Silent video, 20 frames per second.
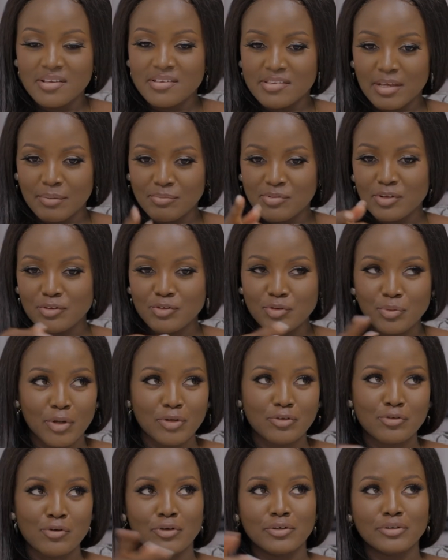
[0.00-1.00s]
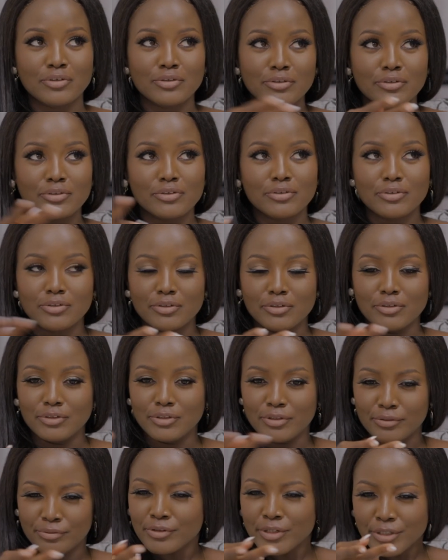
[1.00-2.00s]
Same situation,
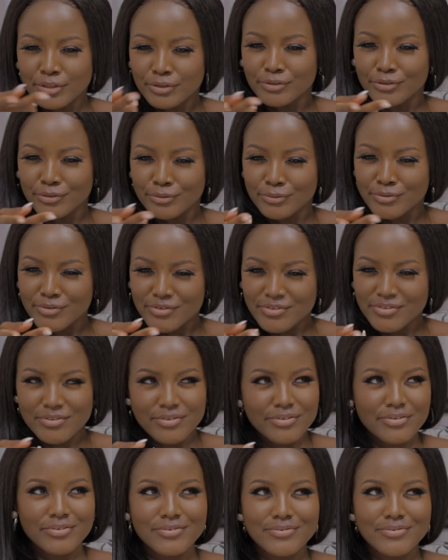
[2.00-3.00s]
different use.